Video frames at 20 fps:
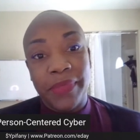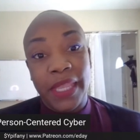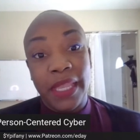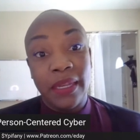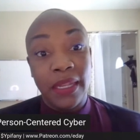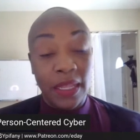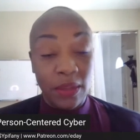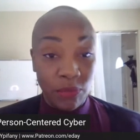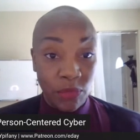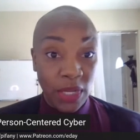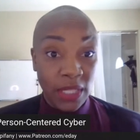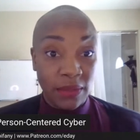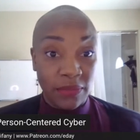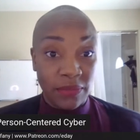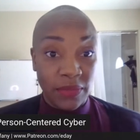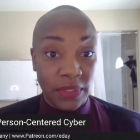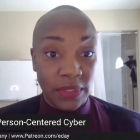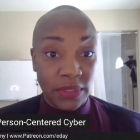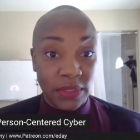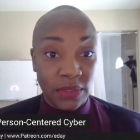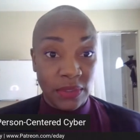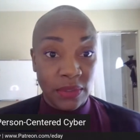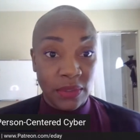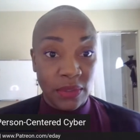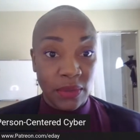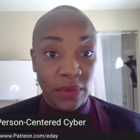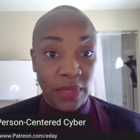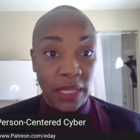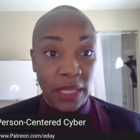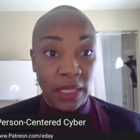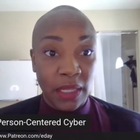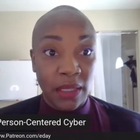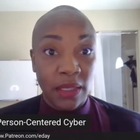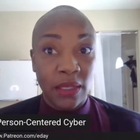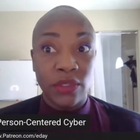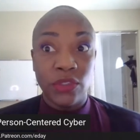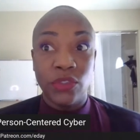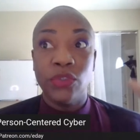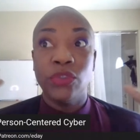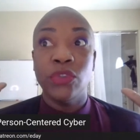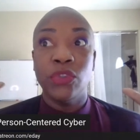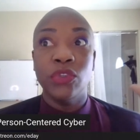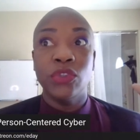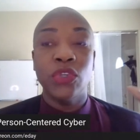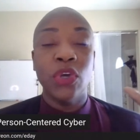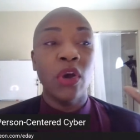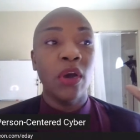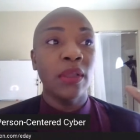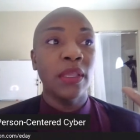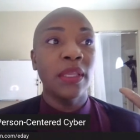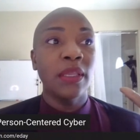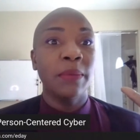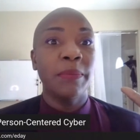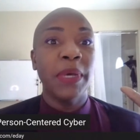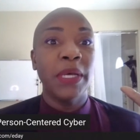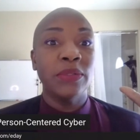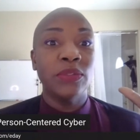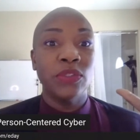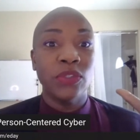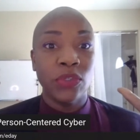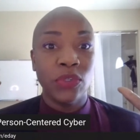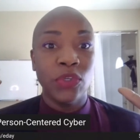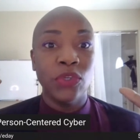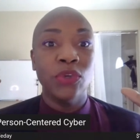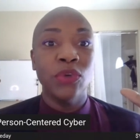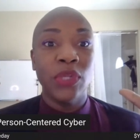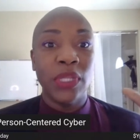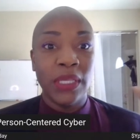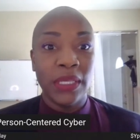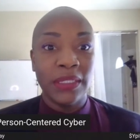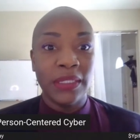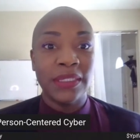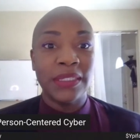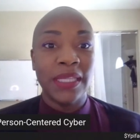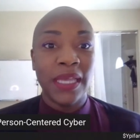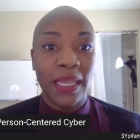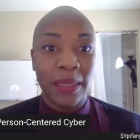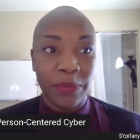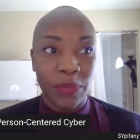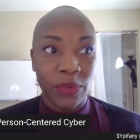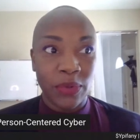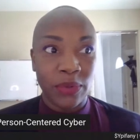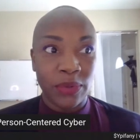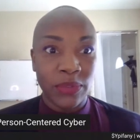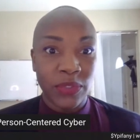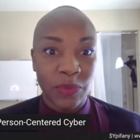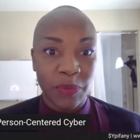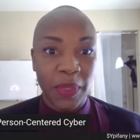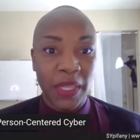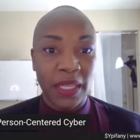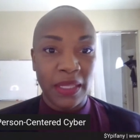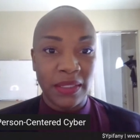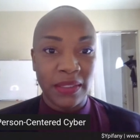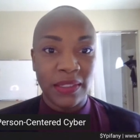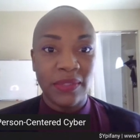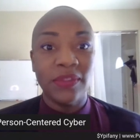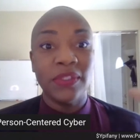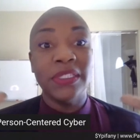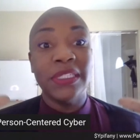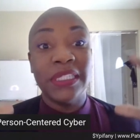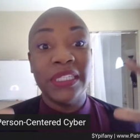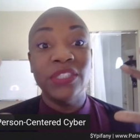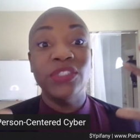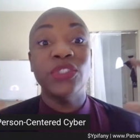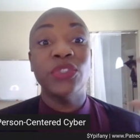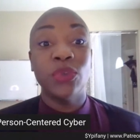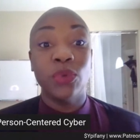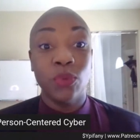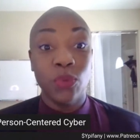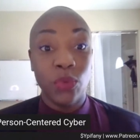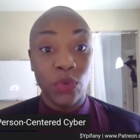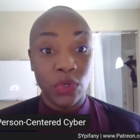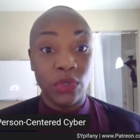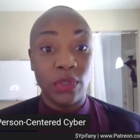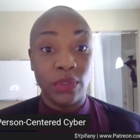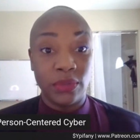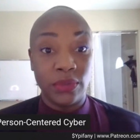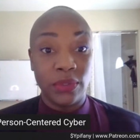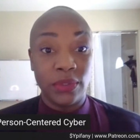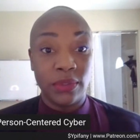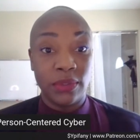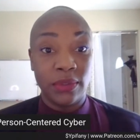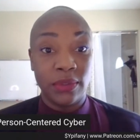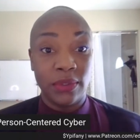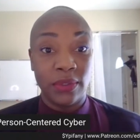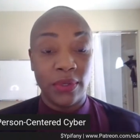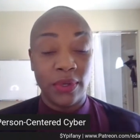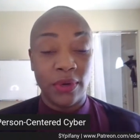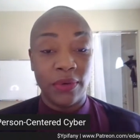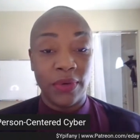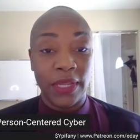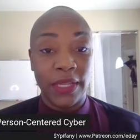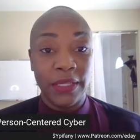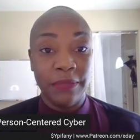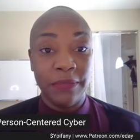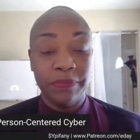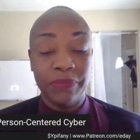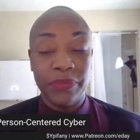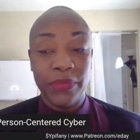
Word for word: and and relevance okay because you're, you're talking about security in cyberspace in the digital world all right